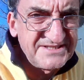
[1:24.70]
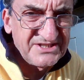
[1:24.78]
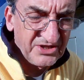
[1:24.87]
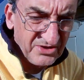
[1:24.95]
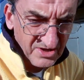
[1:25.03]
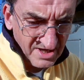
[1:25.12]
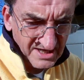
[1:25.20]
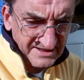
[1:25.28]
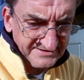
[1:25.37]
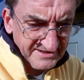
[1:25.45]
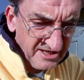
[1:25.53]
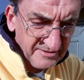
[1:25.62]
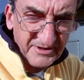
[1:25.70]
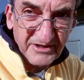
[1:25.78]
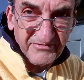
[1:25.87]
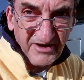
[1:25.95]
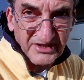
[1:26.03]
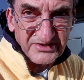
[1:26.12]
So, tire
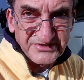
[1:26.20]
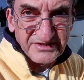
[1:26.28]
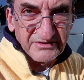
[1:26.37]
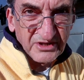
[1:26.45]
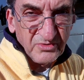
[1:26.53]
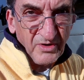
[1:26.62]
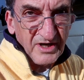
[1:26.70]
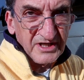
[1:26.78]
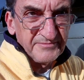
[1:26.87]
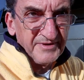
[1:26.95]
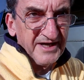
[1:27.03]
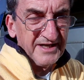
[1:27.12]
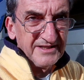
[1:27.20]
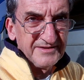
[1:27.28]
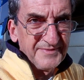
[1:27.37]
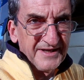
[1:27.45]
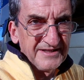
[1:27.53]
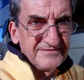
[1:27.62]
manufacturers are required by
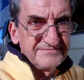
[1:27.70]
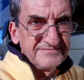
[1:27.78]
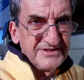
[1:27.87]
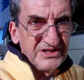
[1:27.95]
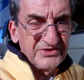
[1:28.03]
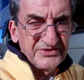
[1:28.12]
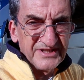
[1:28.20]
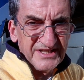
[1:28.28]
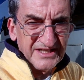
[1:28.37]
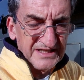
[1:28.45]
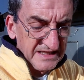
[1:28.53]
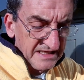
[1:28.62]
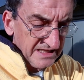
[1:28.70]
DOT